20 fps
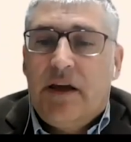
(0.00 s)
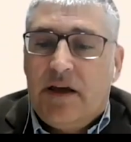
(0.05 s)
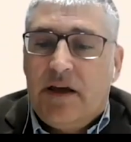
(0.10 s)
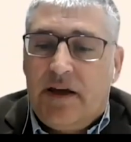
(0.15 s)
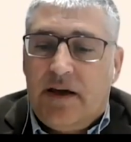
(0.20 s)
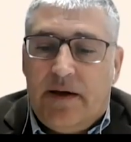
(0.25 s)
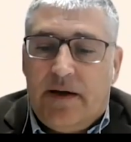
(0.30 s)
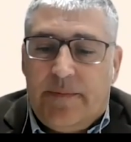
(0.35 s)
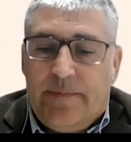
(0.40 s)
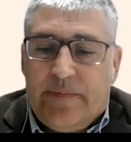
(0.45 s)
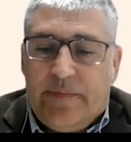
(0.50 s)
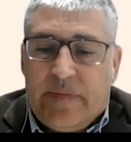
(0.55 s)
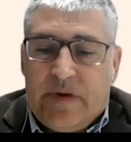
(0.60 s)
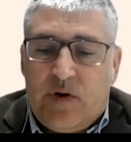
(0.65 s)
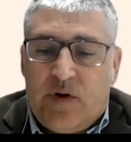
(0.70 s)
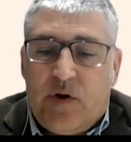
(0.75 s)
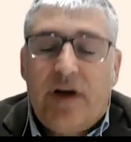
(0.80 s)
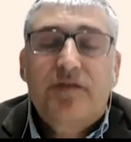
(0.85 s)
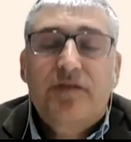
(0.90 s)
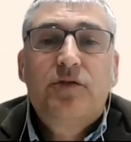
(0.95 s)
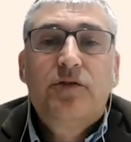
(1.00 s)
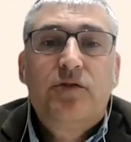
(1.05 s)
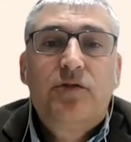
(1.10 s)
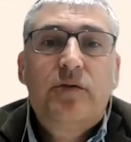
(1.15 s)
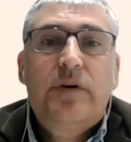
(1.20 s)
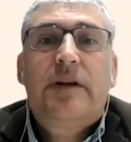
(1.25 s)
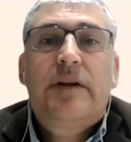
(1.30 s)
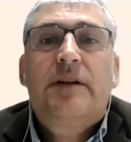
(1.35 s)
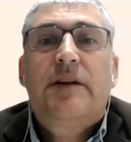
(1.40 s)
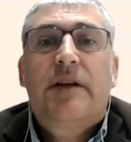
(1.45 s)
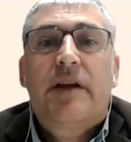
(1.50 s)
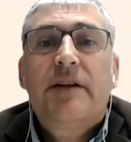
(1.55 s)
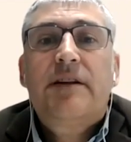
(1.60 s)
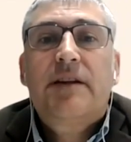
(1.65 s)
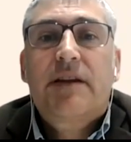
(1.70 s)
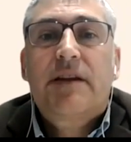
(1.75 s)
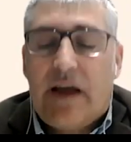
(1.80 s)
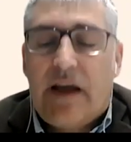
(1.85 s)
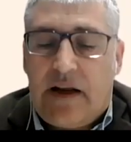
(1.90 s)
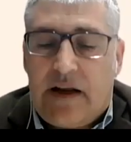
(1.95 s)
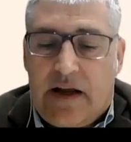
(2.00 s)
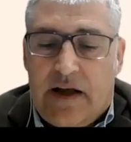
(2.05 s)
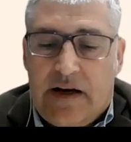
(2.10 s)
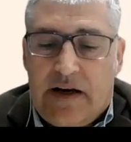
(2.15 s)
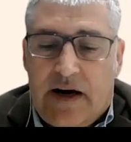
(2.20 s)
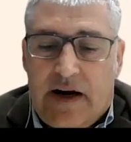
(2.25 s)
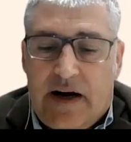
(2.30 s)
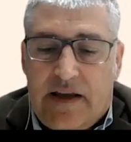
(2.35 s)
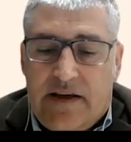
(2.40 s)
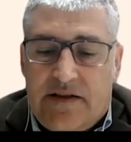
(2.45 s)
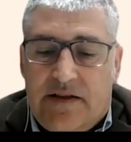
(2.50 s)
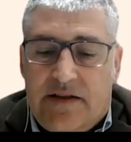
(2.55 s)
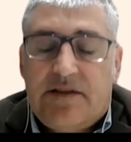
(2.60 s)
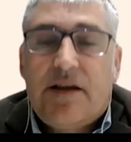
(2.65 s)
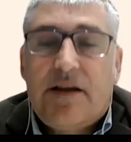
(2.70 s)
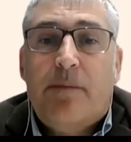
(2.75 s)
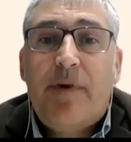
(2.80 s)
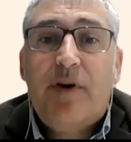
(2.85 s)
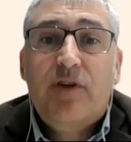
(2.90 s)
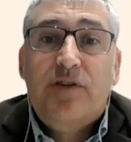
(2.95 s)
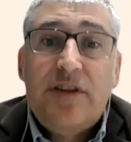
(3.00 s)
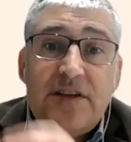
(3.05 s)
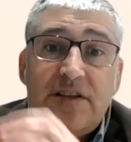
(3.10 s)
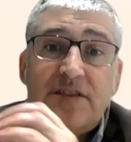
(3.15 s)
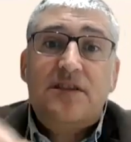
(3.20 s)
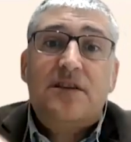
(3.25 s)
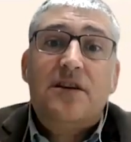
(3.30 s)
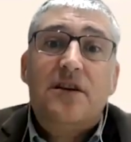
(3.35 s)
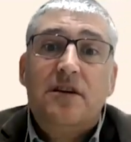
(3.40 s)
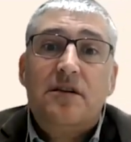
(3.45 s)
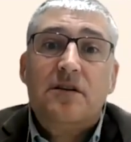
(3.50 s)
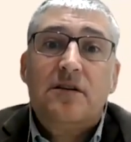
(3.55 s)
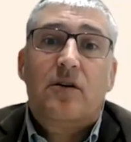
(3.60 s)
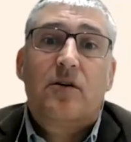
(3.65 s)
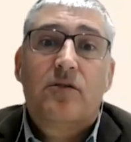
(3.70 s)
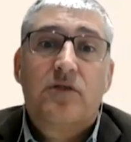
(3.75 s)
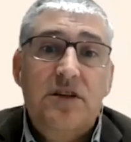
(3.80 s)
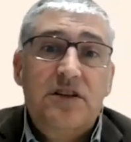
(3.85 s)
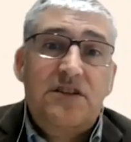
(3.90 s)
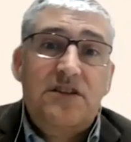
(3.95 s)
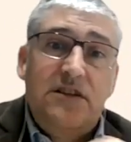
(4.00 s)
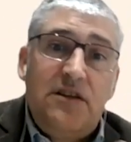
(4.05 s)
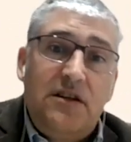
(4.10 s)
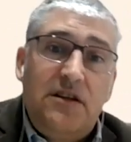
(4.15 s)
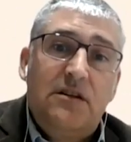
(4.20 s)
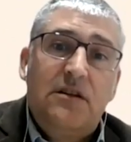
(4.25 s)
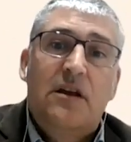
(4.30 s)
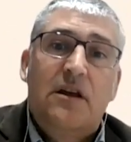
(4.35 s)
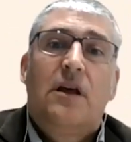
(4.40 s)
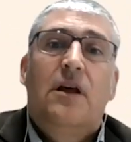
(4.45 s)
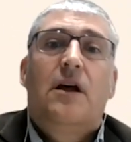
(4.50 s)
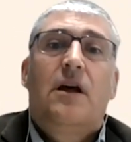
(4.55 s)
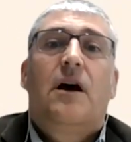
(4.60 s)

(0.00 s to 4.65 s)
you have to do a genetic analysis about this gene or this gene